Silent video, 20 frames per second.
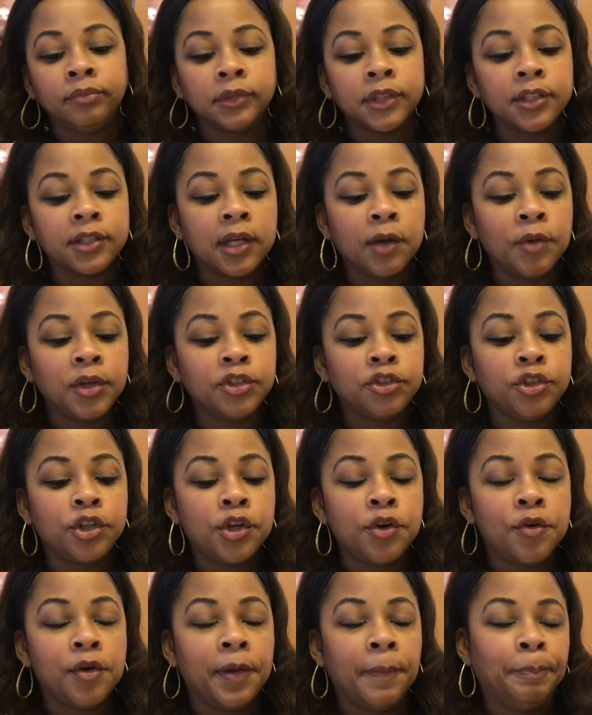He said, what you
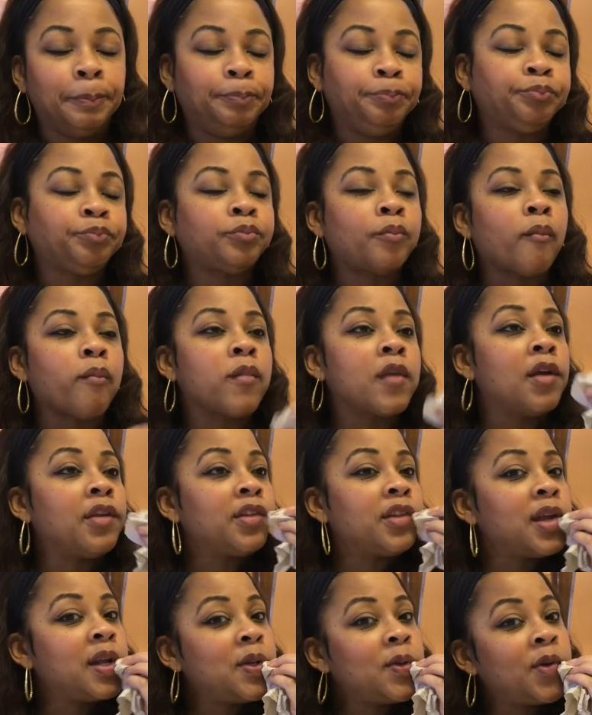doing? I
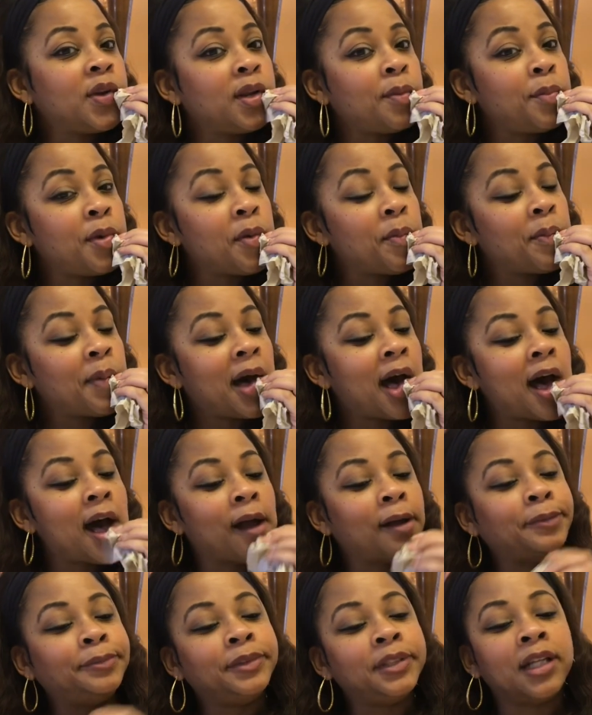said, doing the
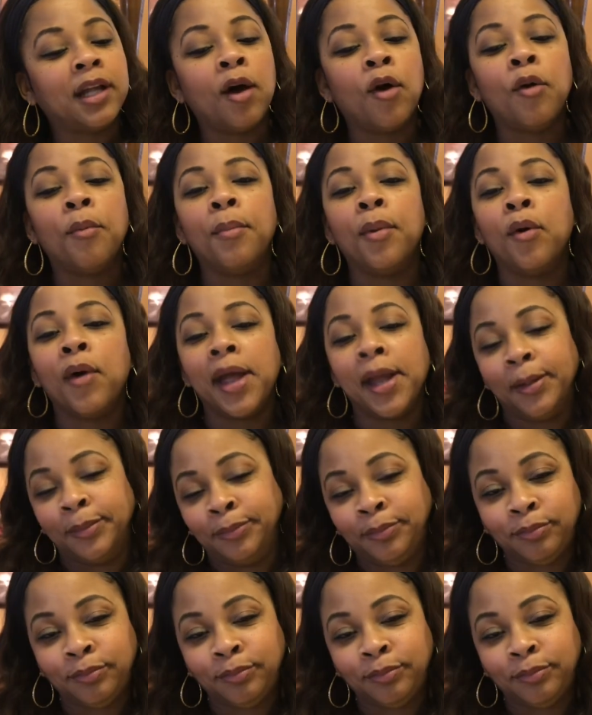mukbang. Oh, boy.